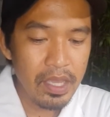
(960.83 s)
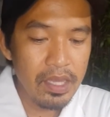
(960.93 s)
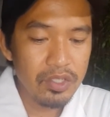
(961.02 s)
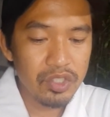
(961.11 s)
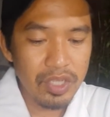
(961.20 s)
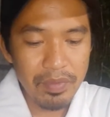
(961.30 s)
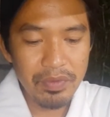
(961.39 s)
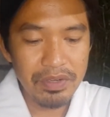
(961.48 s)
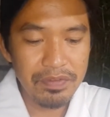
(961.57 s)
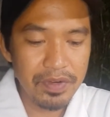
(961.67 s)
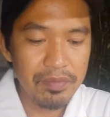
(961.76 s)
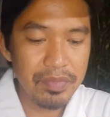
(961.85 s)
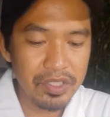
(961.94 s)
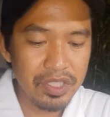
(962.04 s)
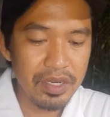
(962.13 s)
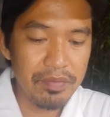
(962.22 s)
Shopping with a firm
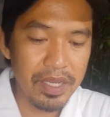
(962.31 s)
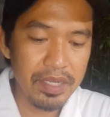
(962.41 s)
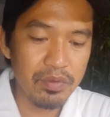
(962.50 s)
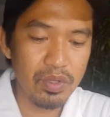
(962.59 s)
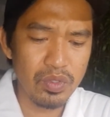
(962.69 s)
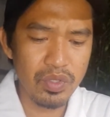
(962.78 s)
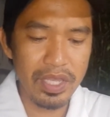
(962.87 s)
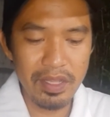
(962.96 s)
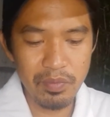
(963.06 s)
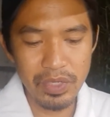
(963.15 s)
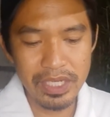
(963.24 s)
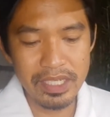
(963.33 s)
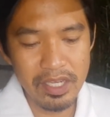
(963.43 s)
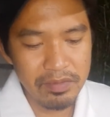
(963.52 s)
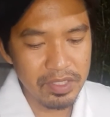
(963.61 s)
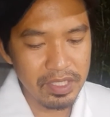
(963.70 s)
budget in mind will also help when it
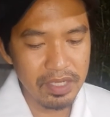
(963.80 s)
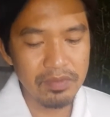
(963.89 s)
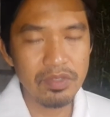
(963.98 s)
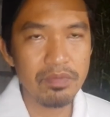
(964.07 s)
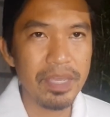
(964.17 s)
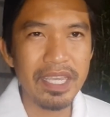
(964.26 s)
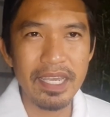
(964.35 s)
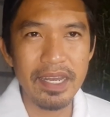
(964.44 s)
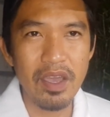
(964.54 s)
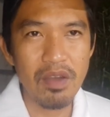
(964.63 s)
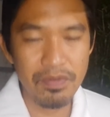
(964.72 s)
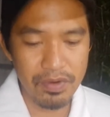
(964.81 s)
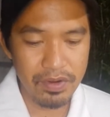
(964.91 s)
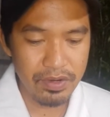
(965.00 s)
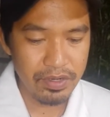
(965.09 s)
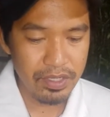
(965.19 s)
comes time to make an
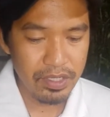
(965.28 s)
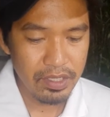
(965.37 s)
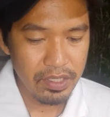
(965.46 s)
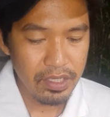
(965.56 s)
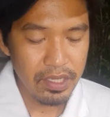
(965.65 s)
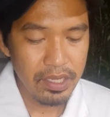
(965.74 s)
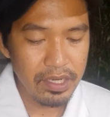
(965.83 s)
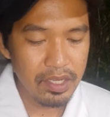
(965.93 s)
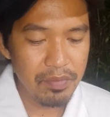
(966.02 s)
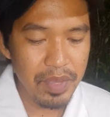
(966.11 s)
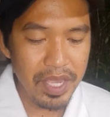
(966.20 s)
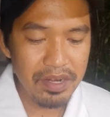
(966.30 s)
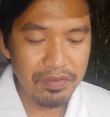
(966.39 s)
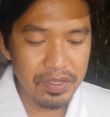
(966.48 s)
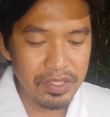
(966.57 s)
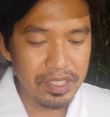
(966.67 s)
offer. In a competitive
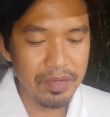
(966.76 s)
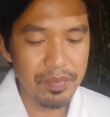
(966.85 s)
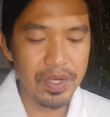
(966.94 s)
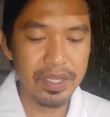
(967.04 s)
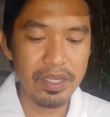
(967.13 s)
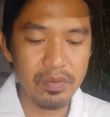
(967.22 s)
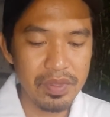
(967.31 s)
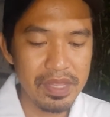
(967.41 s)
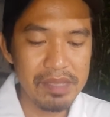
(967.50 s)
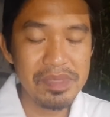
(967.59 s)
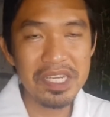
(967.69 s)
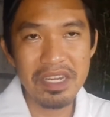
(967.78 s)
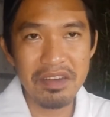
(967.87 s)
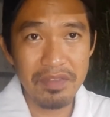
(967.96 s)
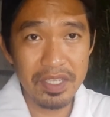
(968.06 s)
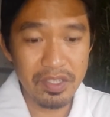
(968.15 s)
real estate market with limited
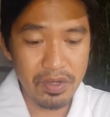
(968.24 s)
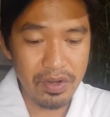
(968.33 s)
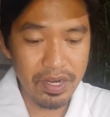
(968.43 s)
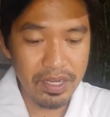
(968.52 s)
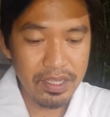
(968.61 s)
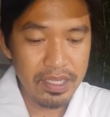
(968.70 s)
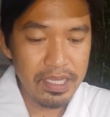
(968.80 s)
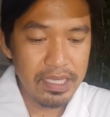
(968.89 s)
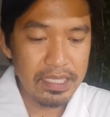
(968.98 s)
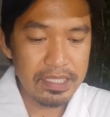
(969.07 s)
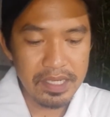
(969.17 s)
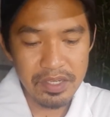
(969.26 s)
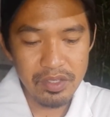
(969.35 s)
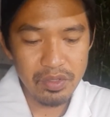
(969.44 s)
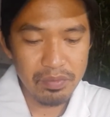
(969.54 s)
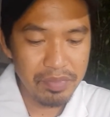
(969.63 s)
inventory, it's like
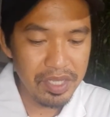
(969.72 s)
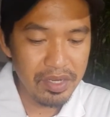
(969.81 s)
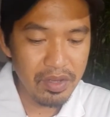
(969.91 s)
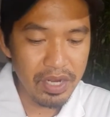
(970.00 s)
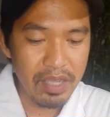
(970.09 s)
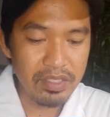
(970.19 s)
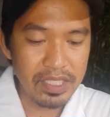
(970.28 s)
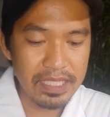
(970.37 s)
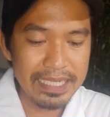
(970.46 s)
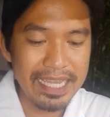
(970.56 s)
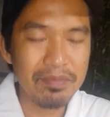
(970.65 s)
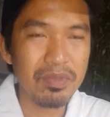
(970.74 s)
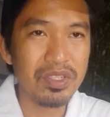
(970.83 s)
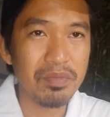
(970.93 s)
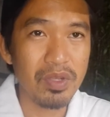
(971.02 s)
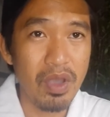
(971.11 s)
you'll bid on houses that get
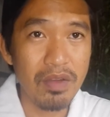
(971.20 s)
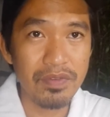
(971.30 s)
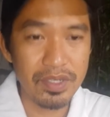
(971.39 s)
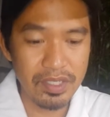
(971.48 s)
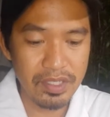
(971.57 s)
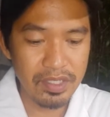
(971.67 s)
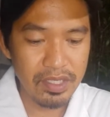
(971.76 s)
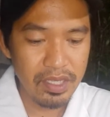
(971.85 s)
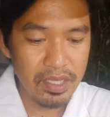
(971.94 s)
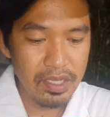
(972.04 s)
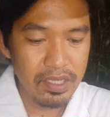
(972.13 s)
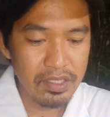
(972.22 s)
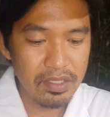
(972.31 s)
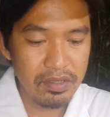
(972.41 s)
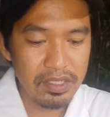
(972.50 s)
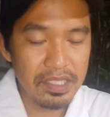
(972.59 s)
multiple offers.
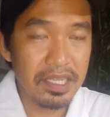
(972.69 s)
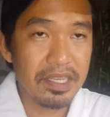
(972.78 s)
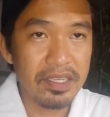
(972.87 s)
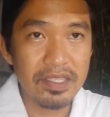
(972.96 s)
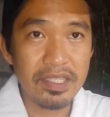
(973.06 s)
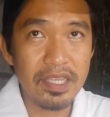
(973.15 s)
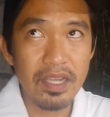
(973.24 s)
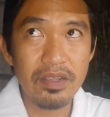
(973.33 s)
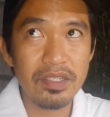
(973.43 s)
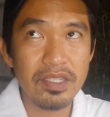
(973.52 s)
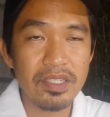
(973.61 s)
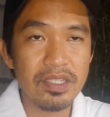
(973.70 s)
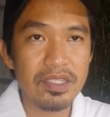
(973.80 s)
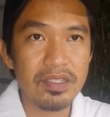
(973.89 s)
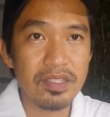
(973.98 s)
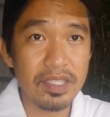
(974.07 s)
So it's like a
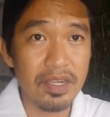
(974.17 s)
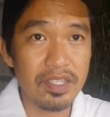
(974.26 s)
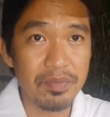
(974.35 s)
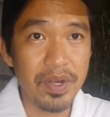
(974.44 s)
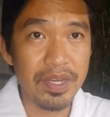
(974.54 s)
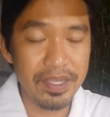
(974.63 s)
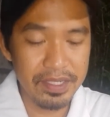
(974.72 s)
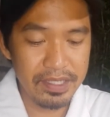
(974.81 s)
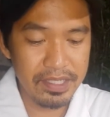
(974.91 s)
seller's market.